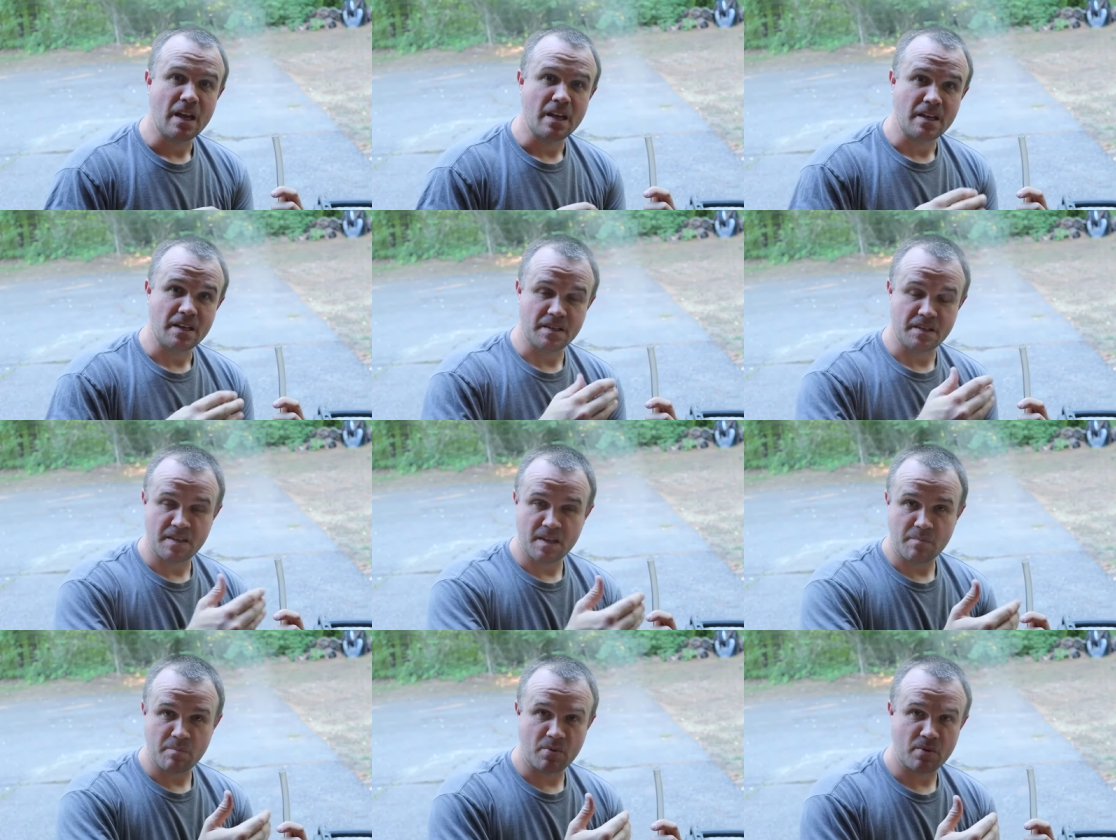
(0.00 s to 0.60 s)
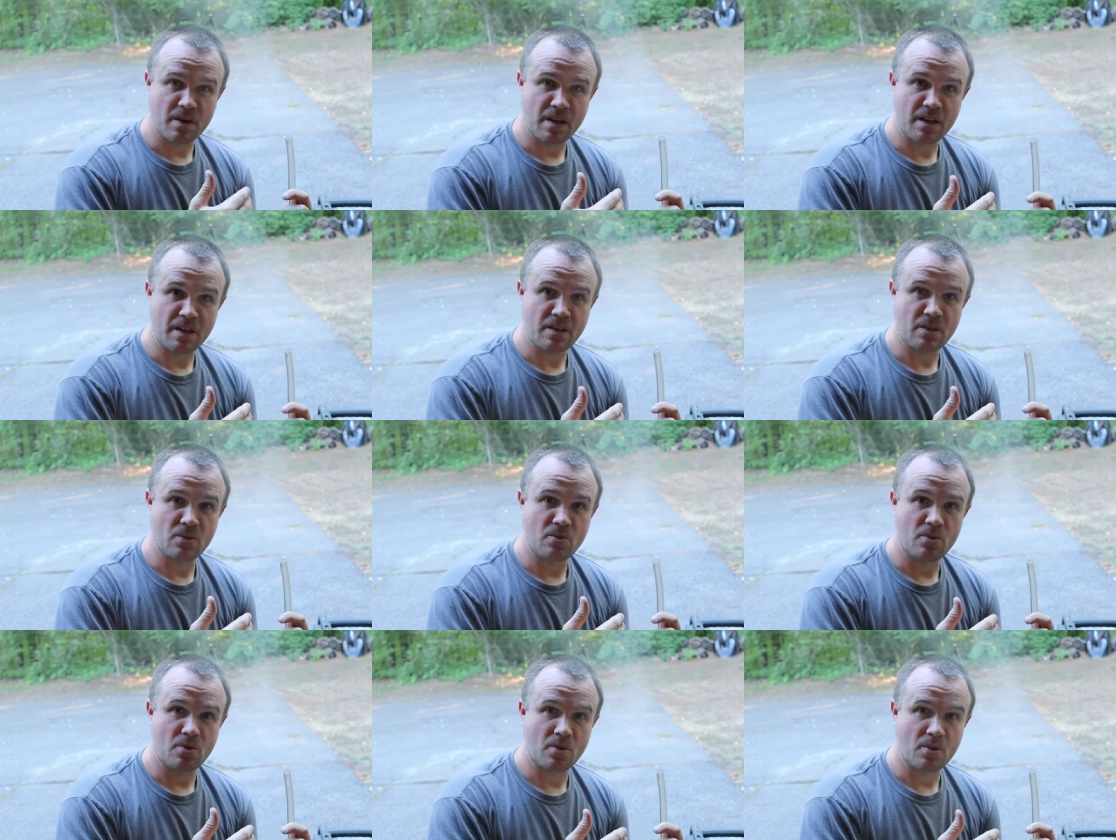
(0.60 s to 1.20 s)
You separate
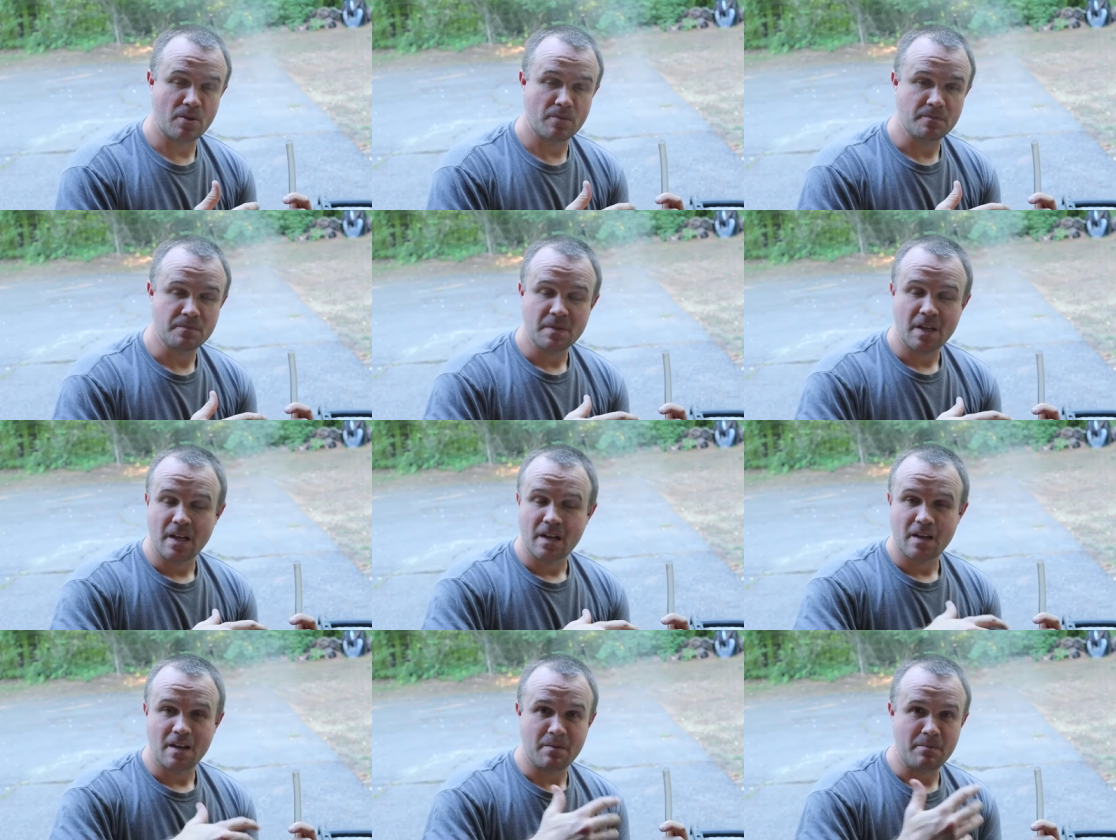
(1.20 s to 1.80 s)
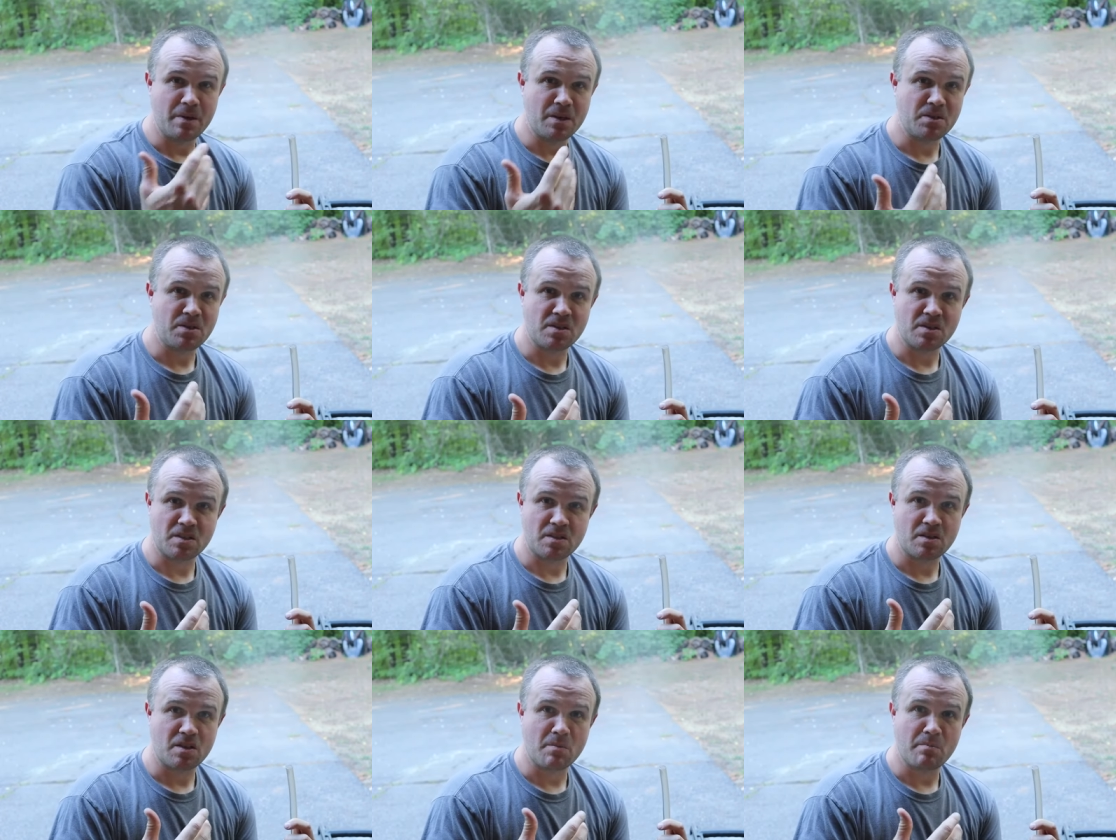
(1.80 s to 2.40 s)
your
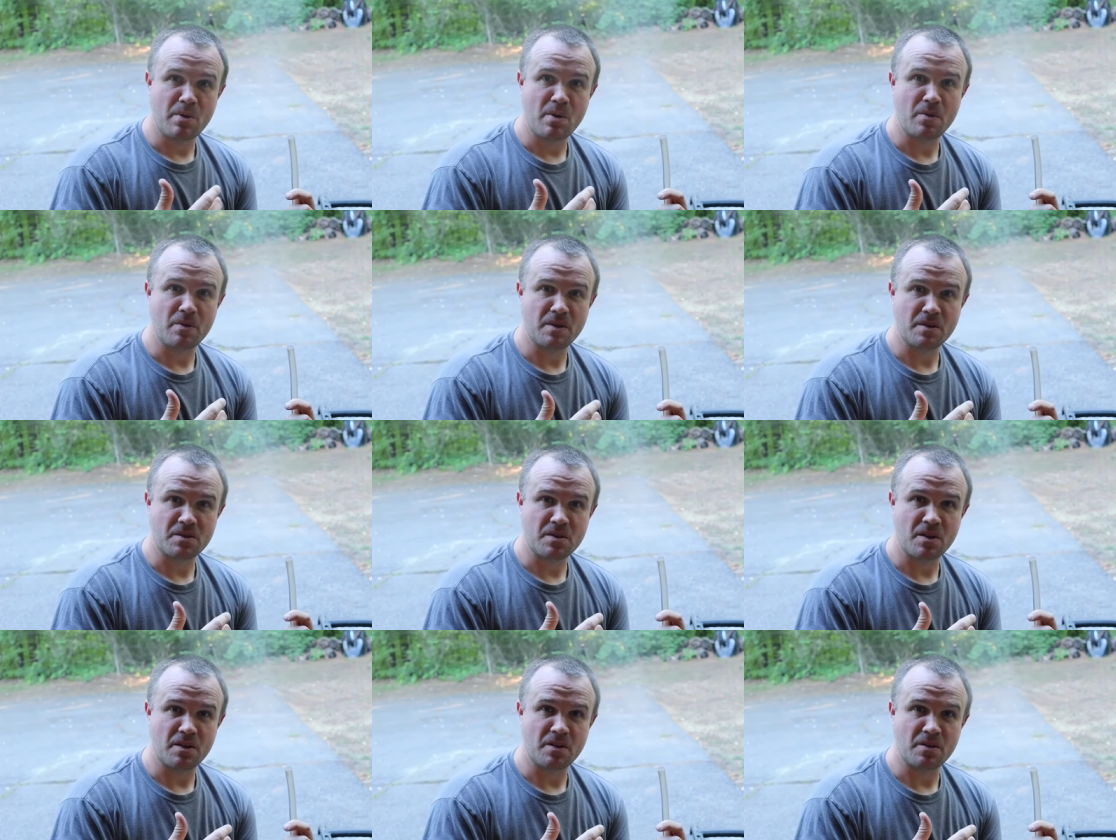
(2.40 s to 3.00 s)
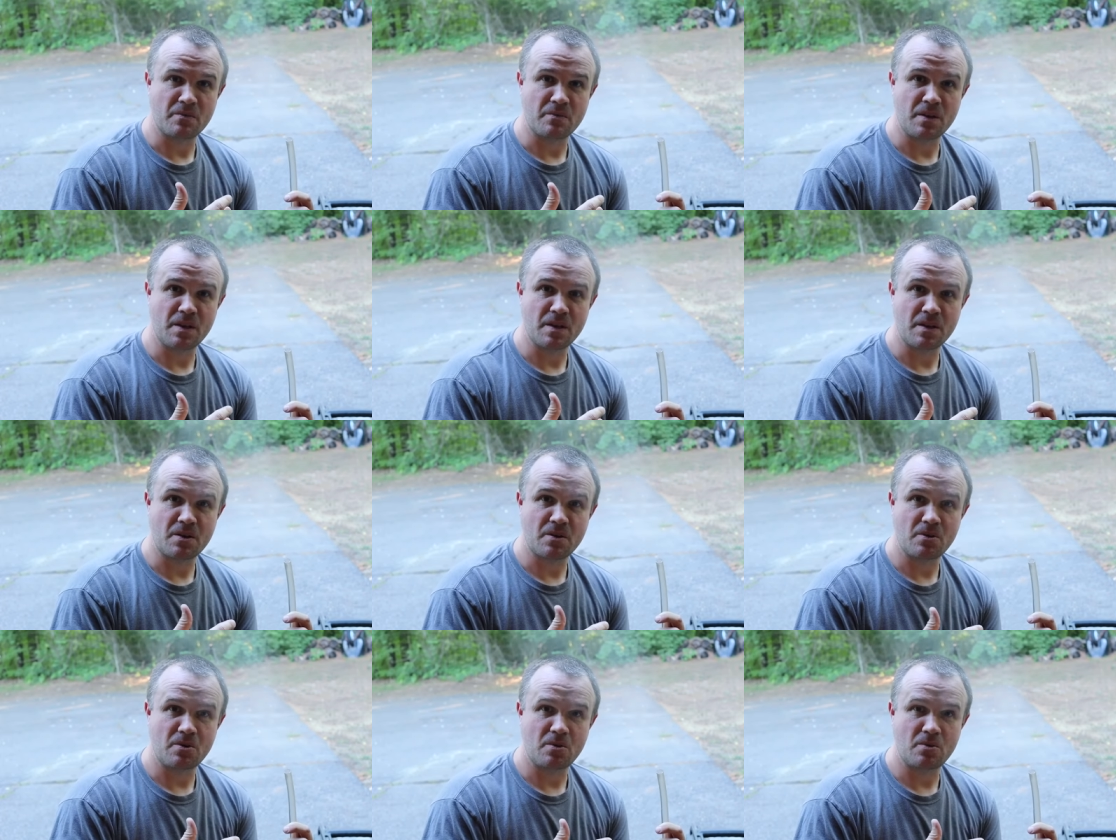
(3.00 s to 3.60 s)
emissions components on your
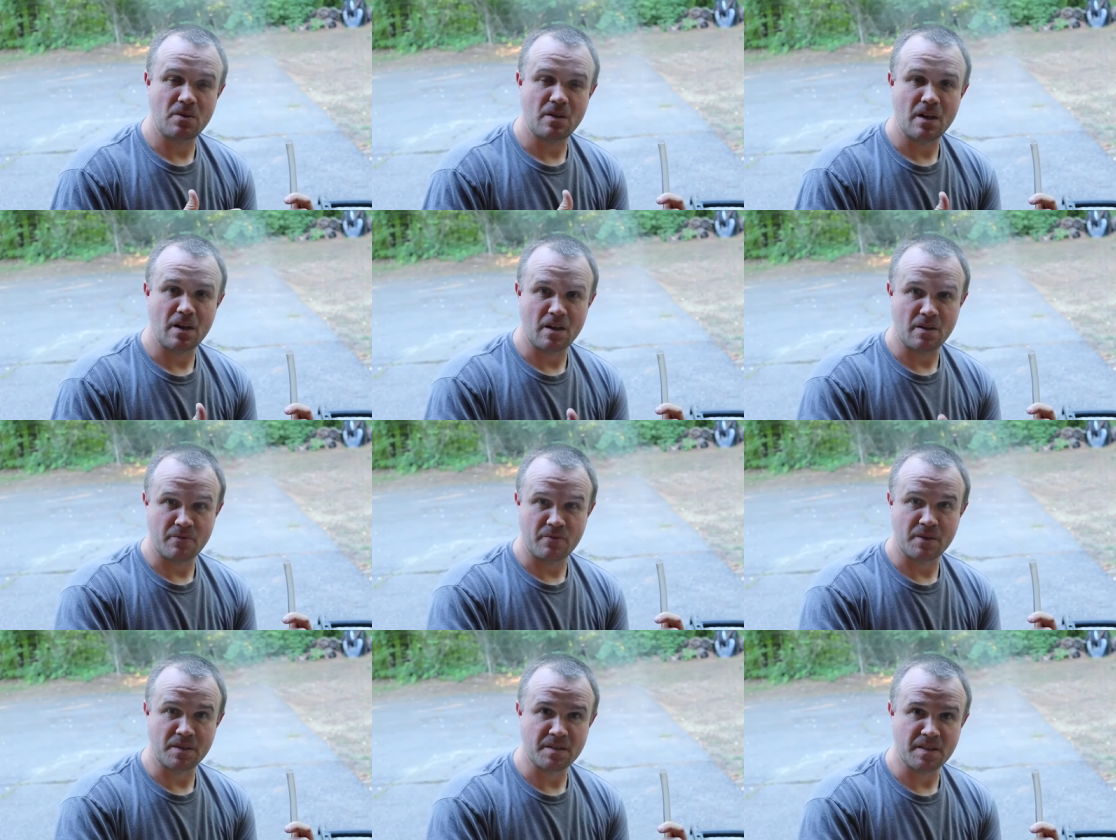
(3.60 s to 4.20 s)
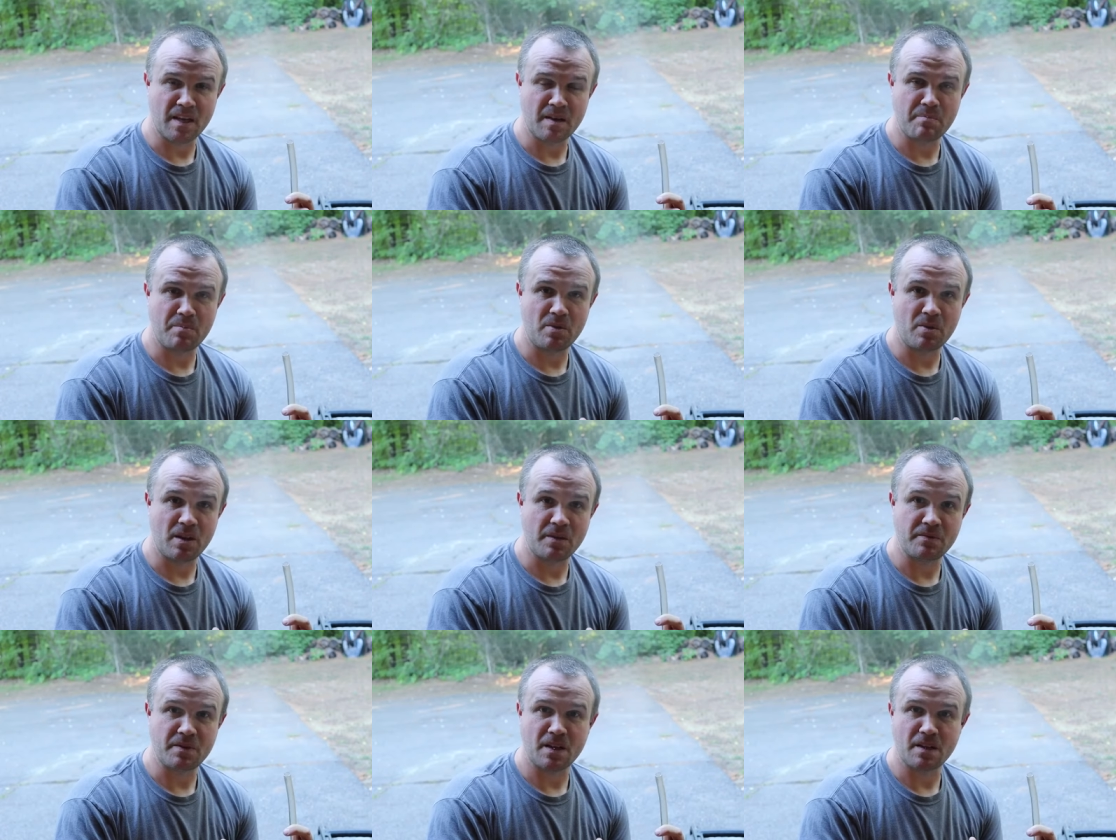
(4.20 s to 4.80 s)
vehicle. Uh, for
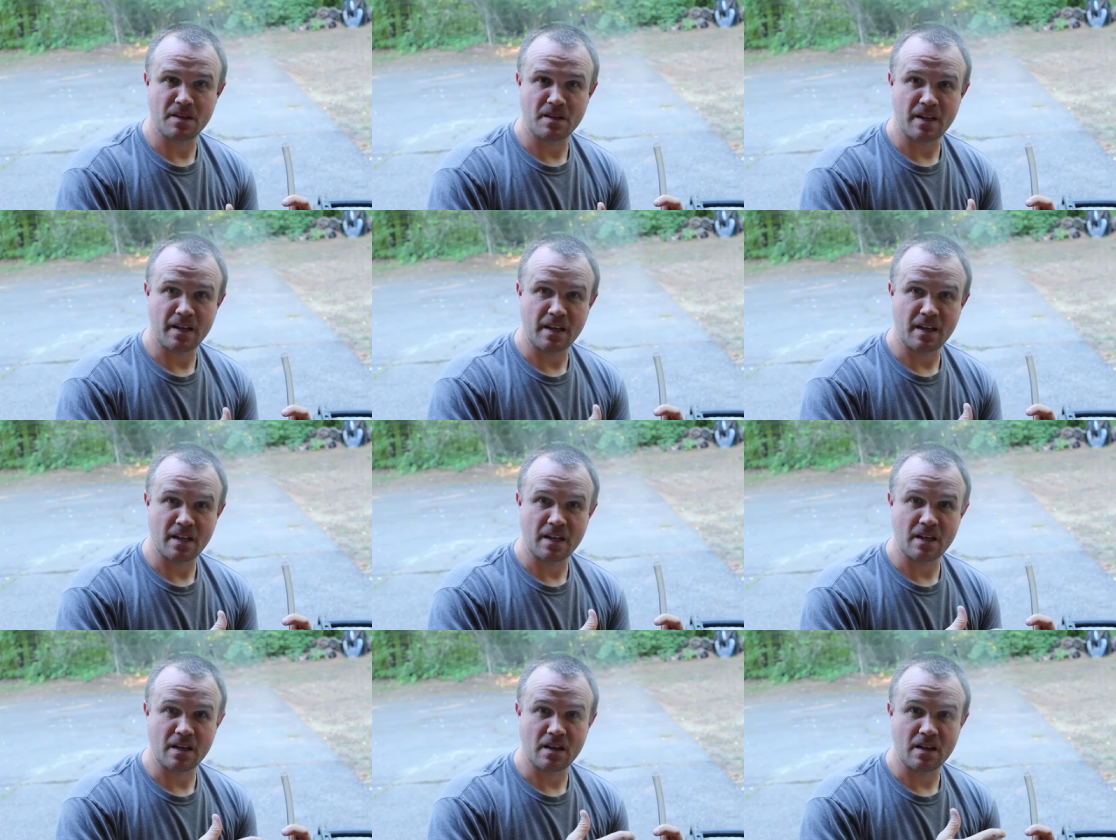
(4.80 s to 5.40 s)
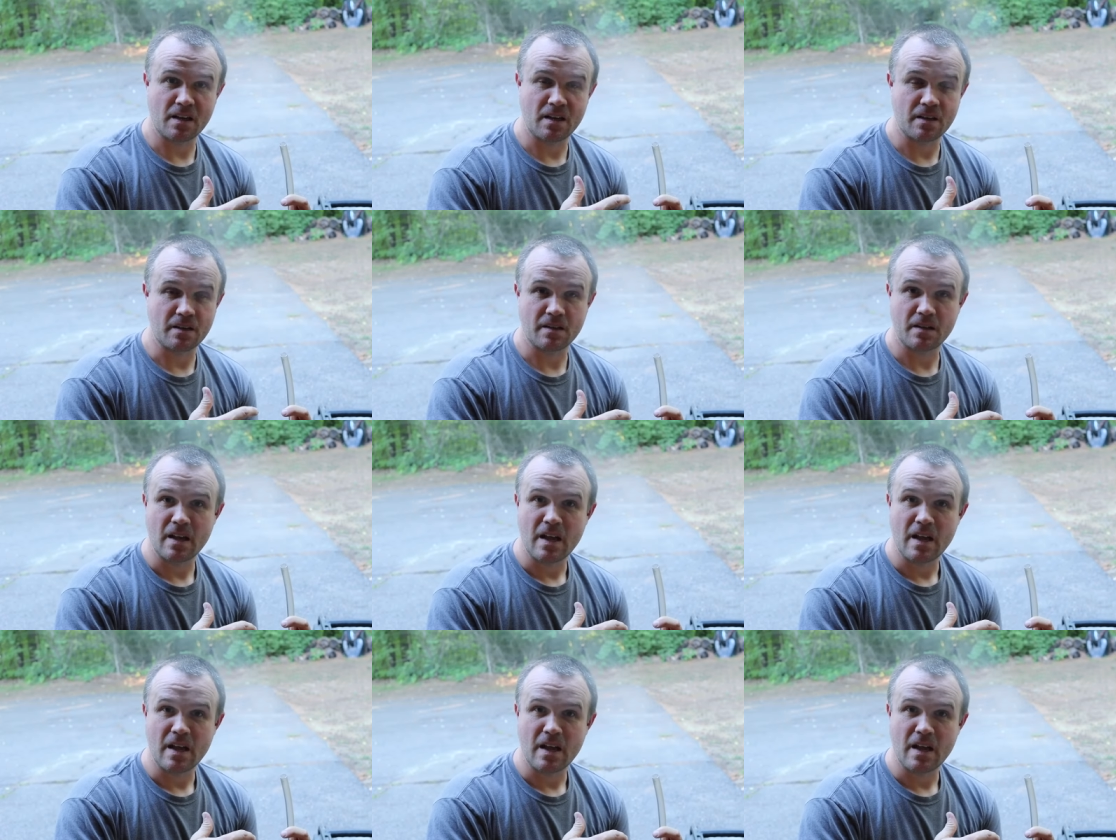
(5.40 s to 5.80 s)
example, I've done like uh,